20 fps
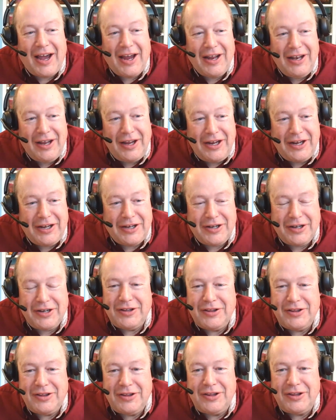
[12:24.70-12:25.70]
I like
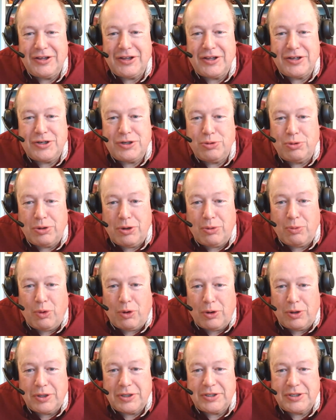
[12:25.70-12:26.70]
the shorter
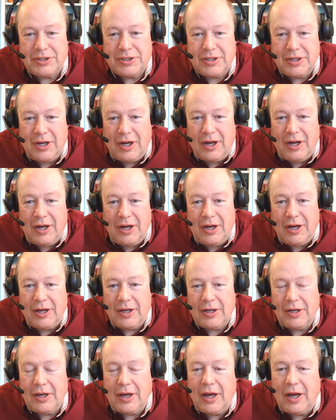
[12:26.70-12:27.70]
works.
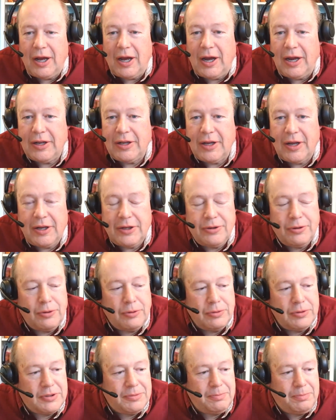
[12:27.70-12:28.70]
I
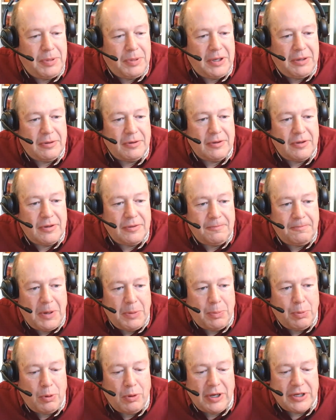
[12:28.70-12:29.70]
told some
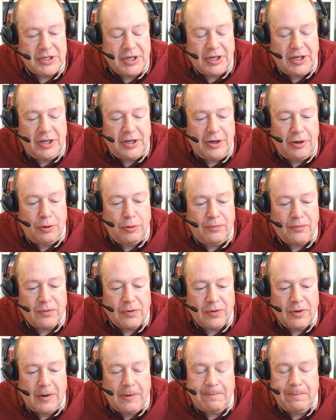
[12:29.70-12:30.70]
people, I was like,
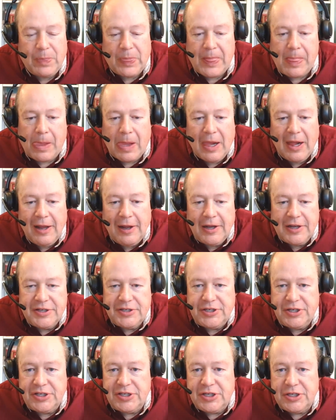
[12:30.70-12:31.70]
for
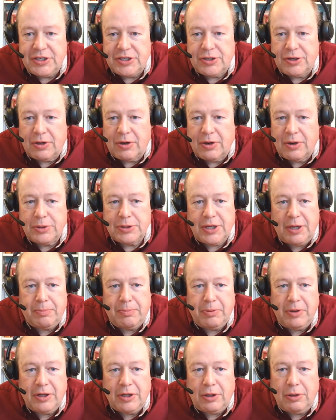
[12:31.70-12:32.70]
Sins and Sorrows, I
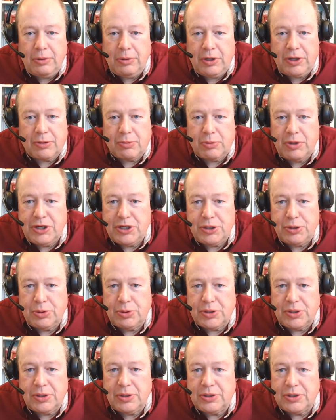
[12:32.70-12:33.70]
included 3
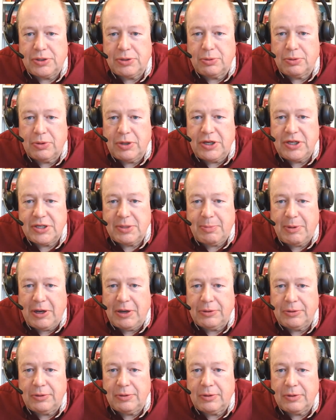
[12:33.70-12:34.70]
short stories
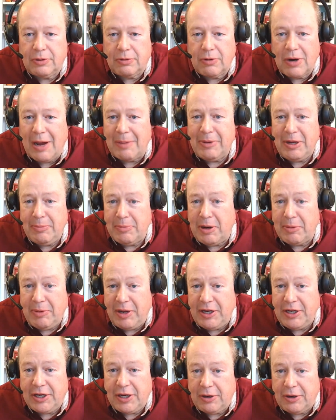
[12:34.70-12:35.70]
about Grami, my
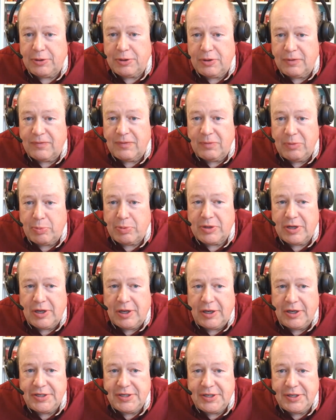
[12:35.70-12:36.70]
main character from the
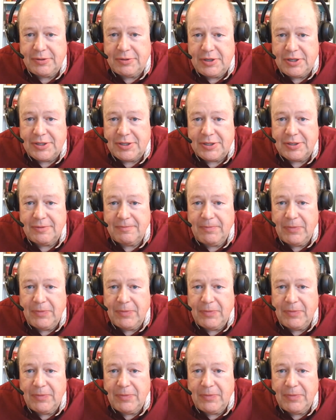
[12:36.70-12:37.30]
Pratani series.